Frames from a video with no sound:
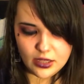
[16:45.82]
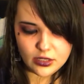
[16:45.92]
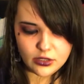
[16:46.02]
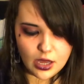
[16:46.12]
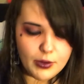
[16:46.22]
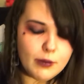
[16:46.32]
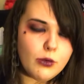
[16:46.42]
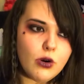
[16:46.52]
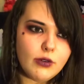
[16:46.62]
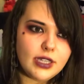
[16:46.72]
going
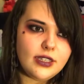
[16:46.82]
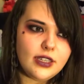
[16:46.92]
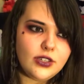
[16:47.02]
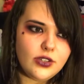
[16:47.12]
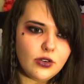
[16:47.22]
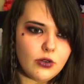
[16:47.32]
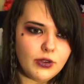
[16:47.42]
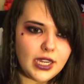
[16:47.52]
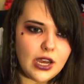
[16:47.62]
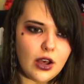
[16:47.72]
more into the
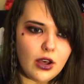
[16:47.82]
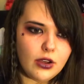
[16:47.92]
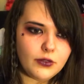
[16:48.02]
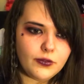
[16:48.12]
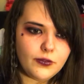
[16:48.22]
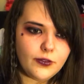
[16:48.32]
story of